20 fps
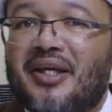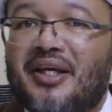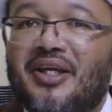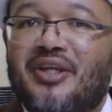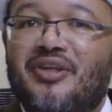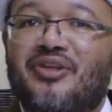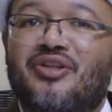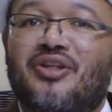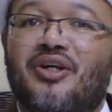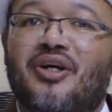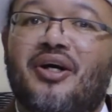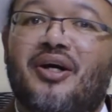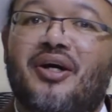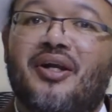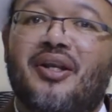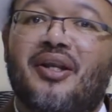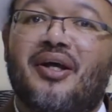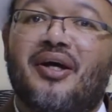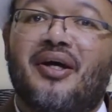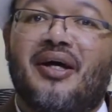
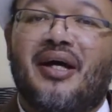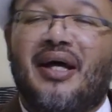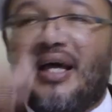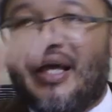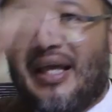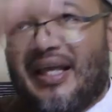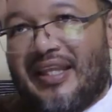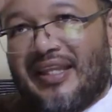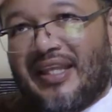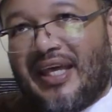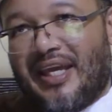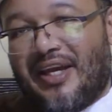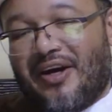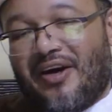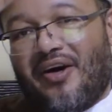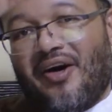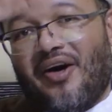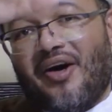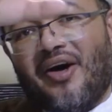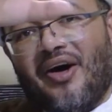inshallah they
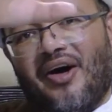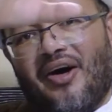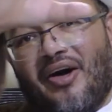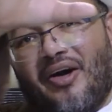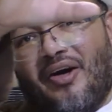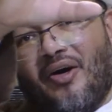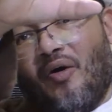are